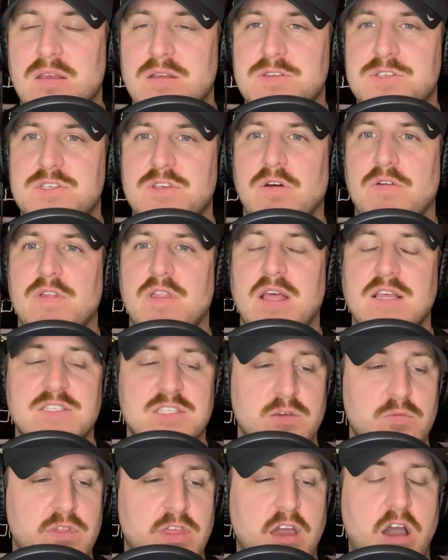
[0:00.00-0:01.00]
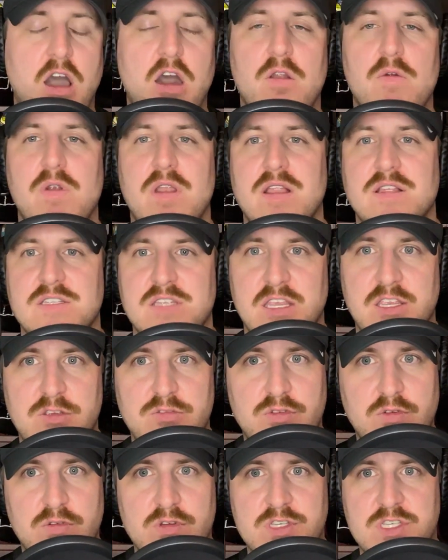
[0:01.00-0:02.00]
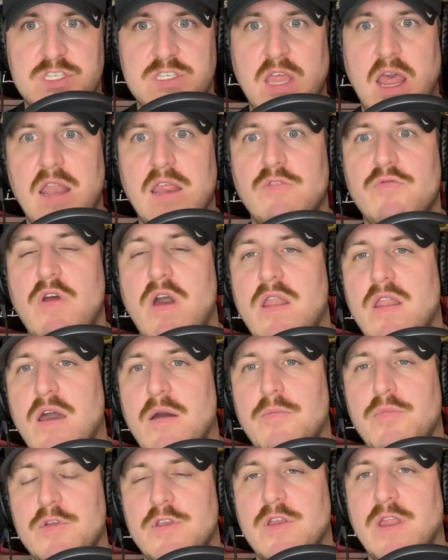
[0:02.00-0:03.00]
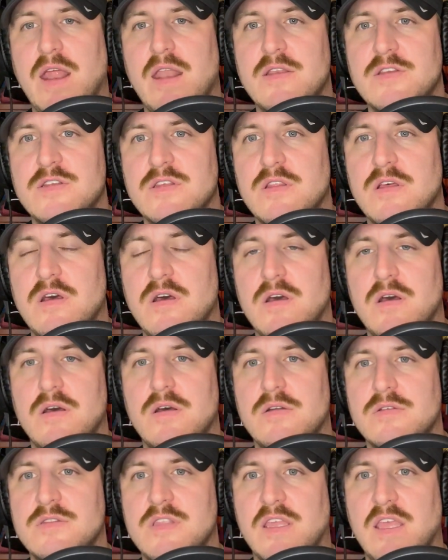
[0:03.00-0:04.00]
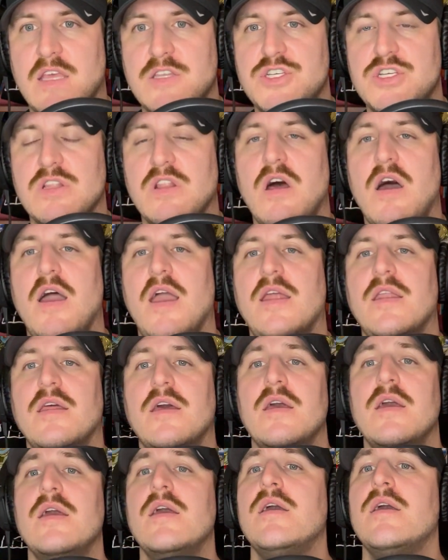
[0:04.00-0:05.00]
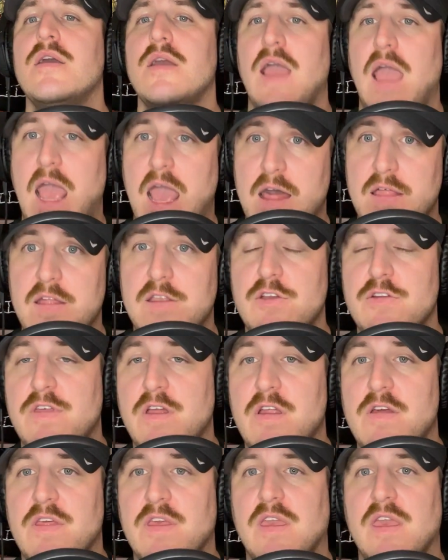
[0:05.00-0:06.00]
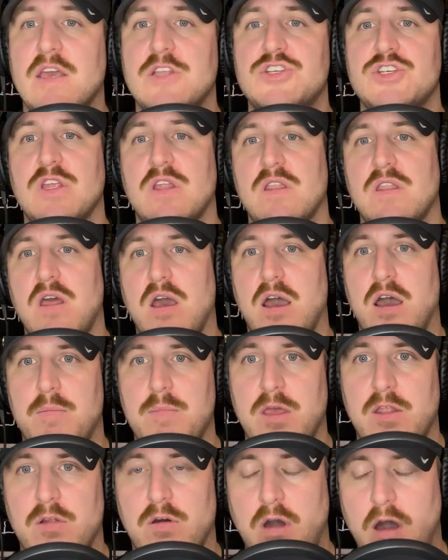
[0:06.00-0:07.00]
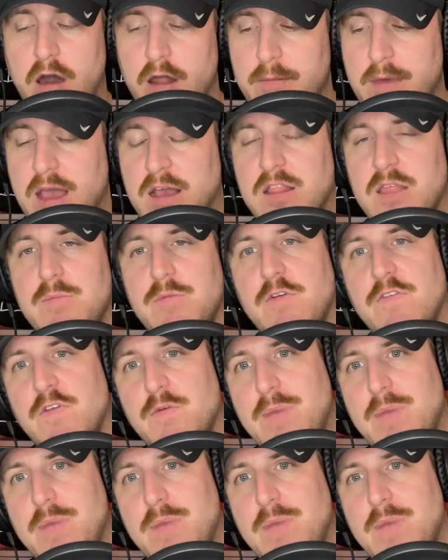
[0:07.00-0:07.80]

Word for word: So the nice thing with the auto run is that you do a steady run up when you're getting to the, the kitchen line, and then you're there at the kitchen. Um, it'll automatically move you